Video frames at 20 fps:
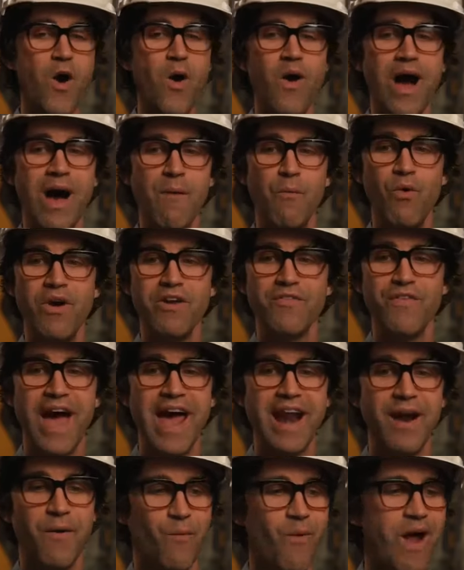Oh, mm-hmm. I would have
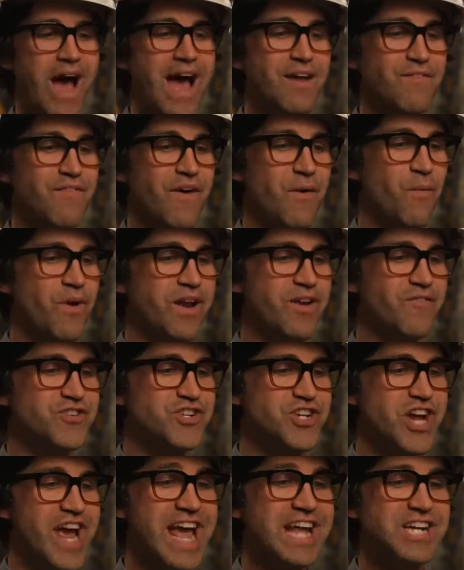had it right if I wouldn't
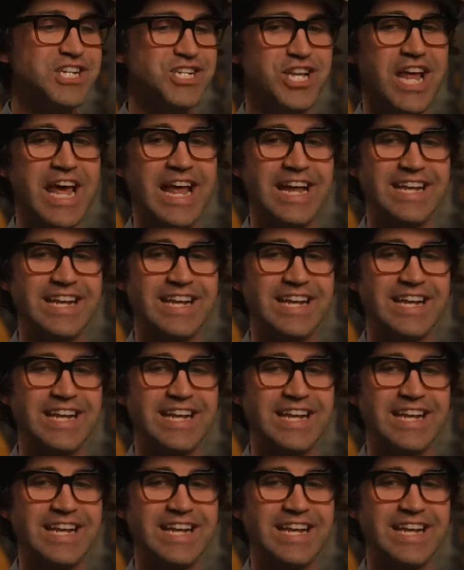have changed